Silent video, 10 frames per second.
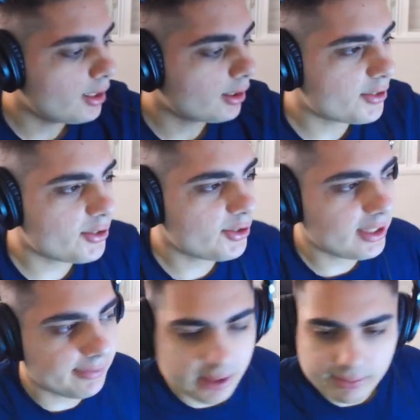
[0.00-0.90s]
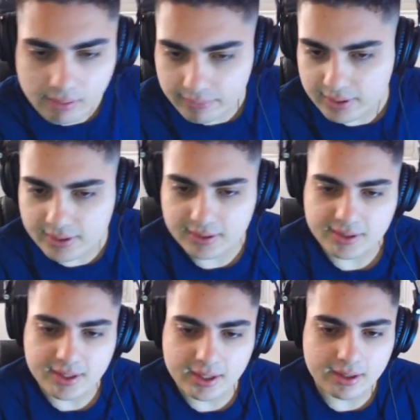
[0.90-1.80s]
Because you see, if they reverse the
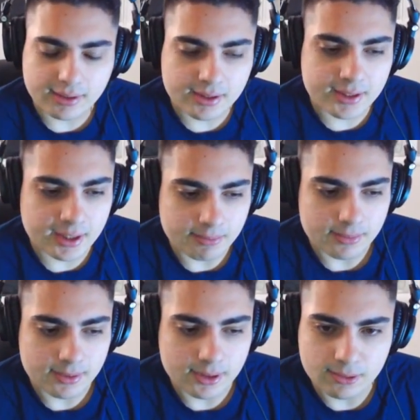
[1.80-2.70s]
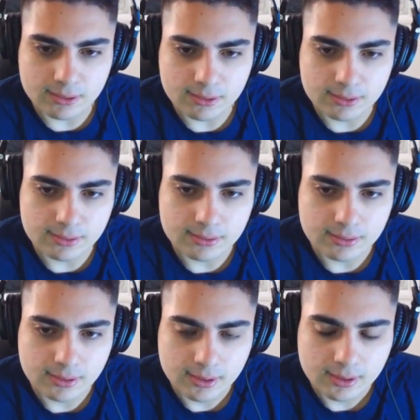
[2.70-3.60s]
second time, you
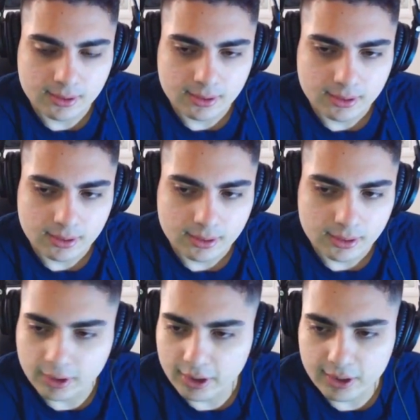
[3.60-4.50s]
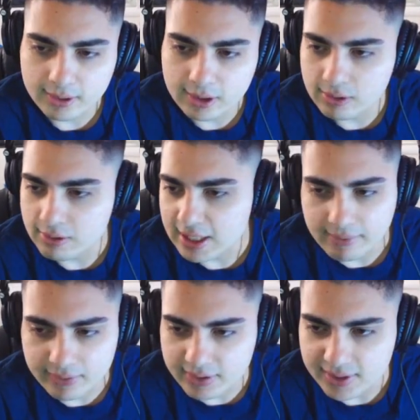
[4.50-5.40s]
you don't you, you can't
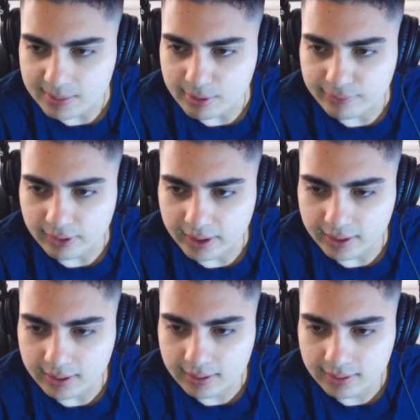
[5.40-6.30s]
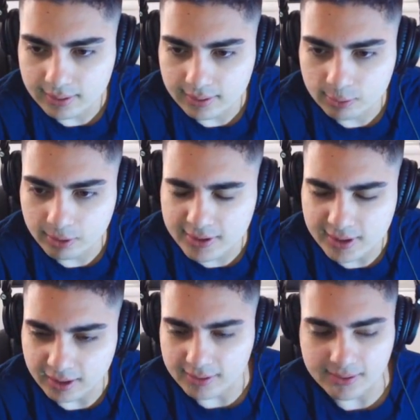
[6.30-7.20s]
reverse anymore for like twenty
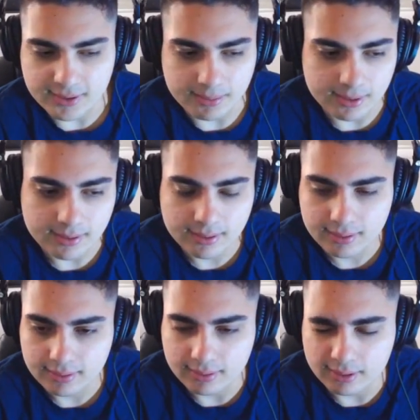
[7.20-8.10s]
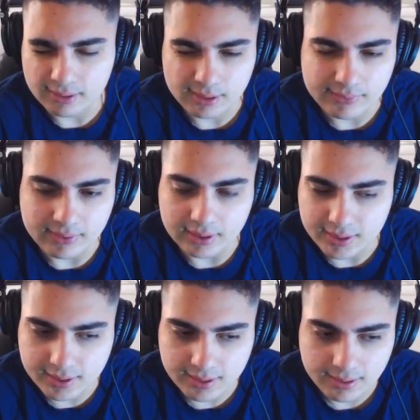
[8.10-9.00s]
seconds or something, or even less.